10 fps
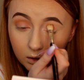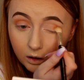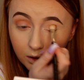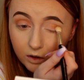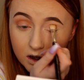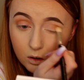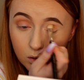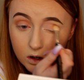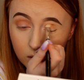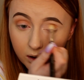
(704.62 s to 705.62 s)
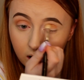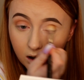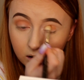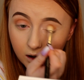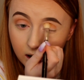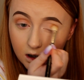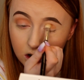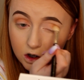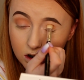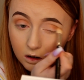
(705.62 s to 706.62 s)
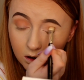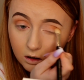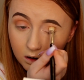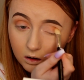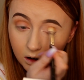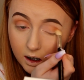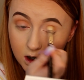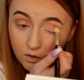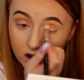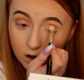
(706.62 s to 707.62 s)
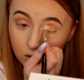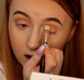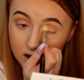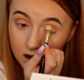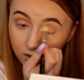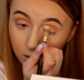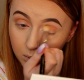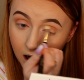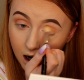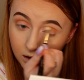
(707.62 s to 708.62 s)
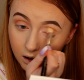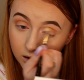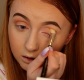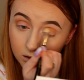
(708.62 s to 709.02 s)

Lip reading: like videos where each video is a different palette,